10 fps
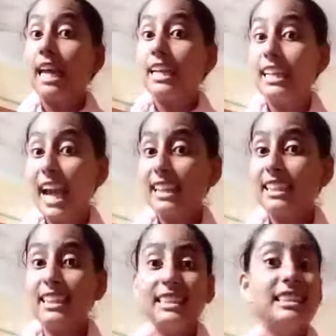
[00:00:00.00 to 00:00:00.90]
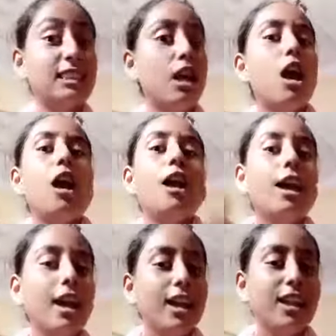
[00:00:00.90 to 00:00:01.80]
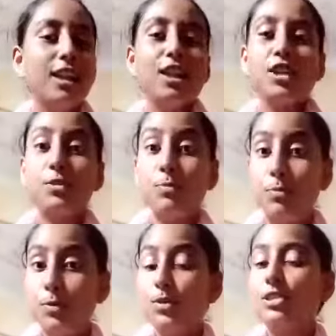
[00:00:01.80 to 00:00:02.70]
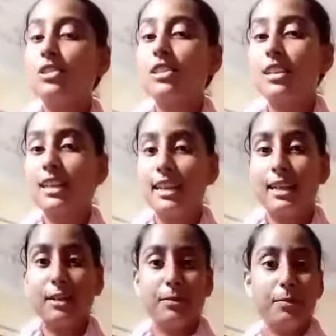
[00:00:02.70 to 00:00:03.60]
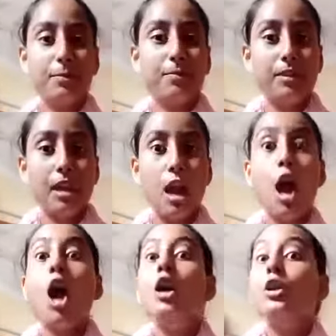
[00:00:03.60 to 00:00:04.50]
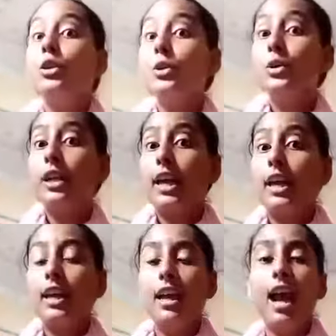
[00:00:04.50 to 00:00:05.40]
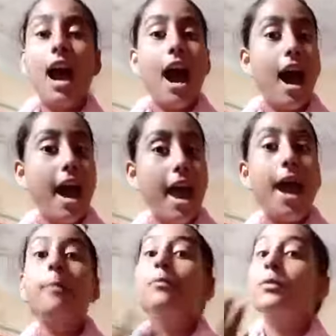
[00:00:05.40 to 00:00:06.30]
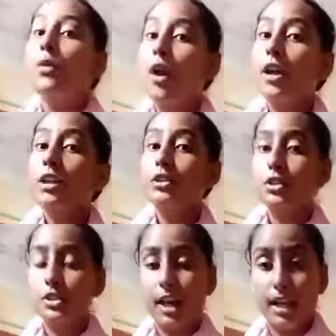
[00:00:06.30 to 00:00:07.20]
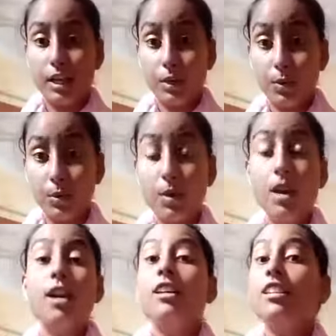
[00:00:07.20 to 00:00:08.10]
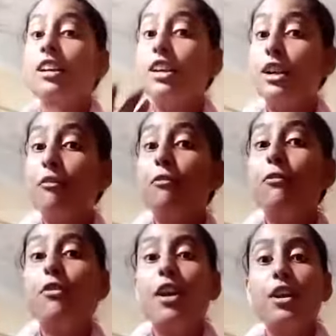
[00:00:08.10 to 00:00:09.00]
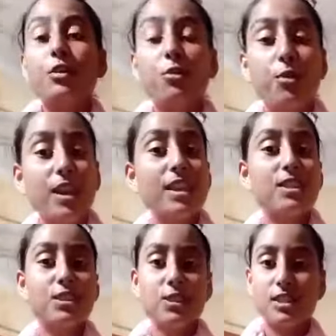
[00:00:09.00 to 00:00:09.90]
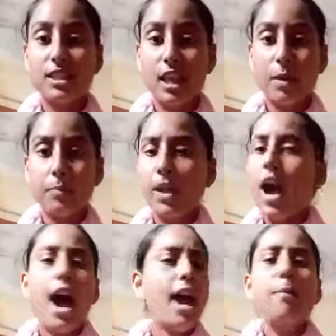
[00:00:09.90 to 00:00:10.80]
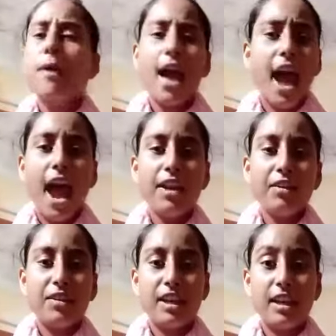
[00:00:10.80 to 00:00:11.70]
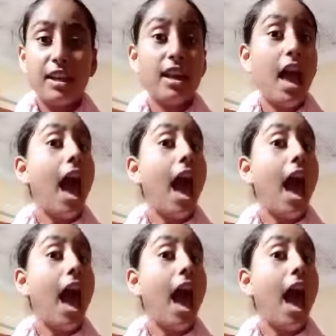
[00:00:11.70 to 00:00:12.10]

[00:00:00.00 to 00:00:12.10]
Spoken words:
That is English Booster Club. Today I am going to tell you the different ways to say I am angry.